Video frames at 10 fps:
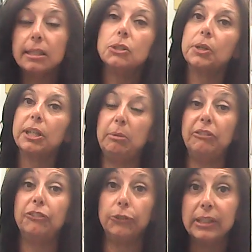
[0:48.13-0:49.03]
because we're going to
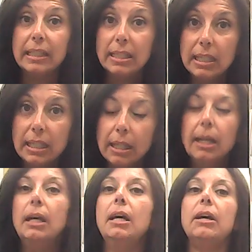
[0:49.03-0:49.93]
be
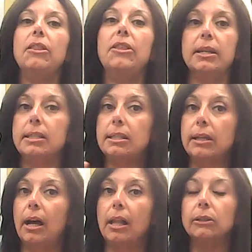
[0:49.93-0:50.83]
freezing this
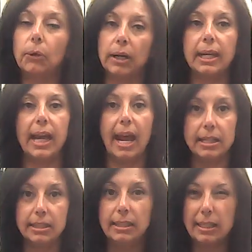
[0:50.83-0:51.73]
lauric
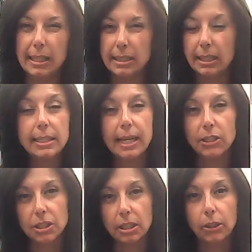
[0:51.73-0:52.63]
acid, and that's going to
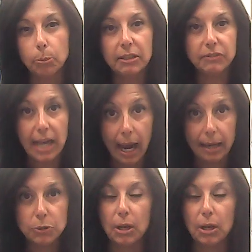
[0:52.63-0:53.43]
take just a little bit of time.